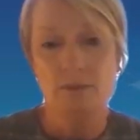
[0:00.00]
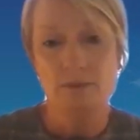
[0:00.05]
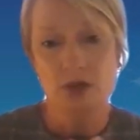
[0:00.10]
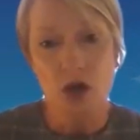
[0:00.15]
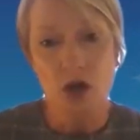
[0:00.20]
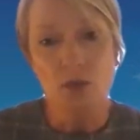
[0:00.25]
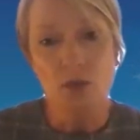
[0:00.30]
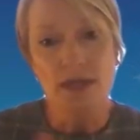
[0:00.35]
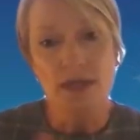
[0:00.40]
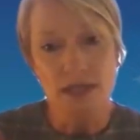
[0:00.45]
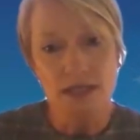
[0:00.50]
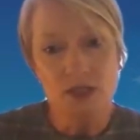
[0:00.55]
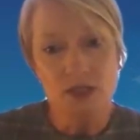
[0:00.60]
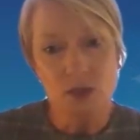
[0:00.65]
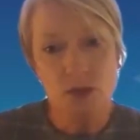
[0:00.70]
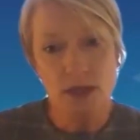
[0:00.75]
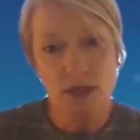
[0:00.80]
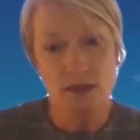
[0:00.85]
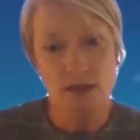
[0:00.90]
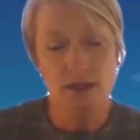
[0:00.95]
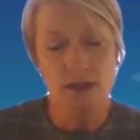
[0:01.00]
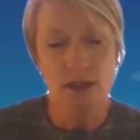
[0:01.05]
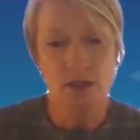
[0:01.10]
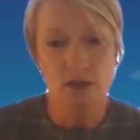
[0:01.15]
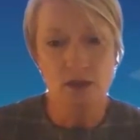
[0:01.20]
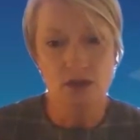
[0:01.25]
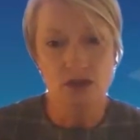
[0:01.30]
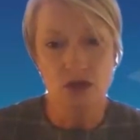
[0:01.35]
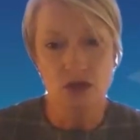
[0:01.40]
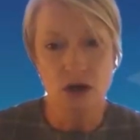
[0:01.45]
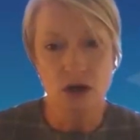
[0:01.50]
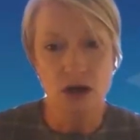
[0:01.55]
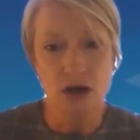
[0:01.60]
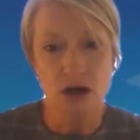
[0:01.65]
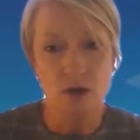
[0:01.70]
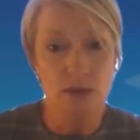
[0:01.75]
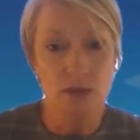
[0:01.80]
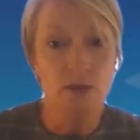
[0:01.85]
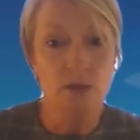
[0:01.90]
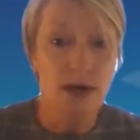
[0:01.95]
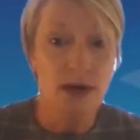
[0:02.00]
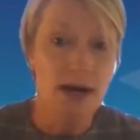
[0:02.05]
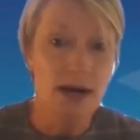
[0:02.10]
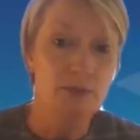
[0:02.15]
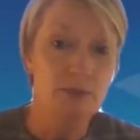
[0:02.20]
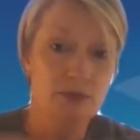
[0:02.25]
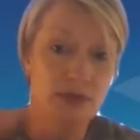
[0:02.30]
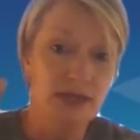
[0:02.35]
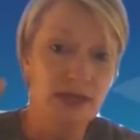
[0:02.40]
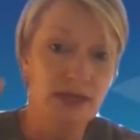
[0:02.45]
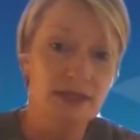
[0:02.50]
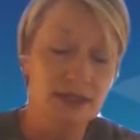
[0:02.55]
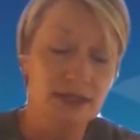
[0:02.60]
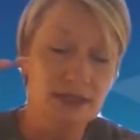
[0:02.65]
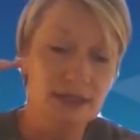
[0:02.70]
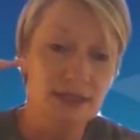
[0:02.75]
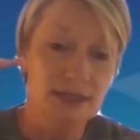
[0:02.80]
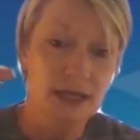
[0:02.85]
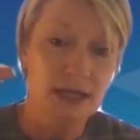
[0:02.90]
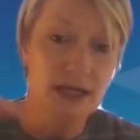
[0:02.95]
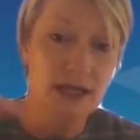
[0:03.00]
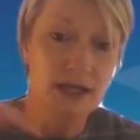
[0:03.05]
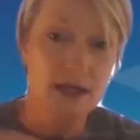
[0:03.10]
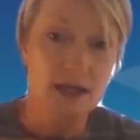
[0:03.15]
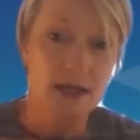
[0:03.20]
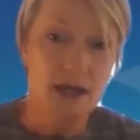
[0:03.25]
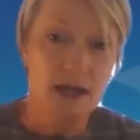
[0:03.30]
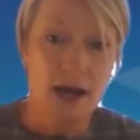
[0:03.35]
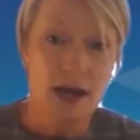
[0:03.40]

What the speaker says: going into our clinical trial, we were able then to see